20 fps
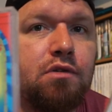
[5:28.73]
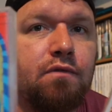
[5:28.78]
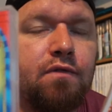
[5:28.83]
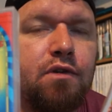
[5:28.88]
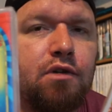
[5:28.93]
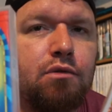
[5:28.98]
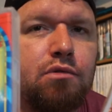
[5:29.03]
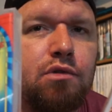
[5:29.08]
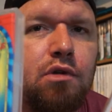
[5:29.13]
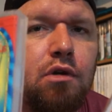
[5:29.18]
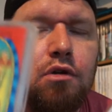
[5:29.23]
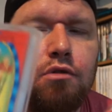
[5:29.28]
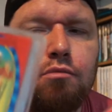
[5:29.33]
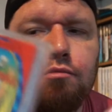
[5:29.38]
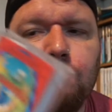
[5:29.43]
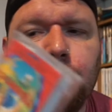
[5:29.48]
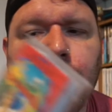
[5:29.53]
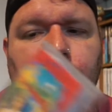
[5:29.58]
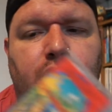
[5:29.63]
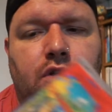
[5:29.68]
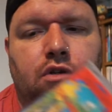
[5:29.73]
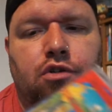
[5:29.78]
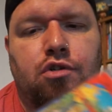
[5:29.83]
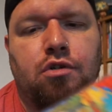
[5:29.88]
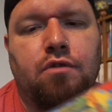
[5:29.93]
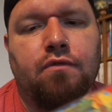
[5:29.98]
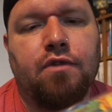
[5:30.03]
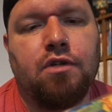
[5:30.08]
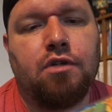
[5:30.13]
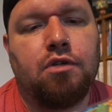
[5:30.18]
I think it was a homebrew version
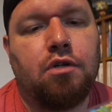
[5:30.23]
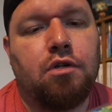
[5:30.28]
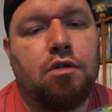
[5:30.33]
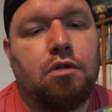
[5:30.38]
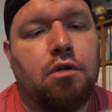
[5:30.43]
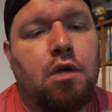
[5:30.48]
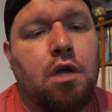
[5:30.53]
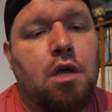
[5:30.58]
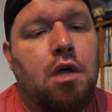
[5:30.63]
of it done.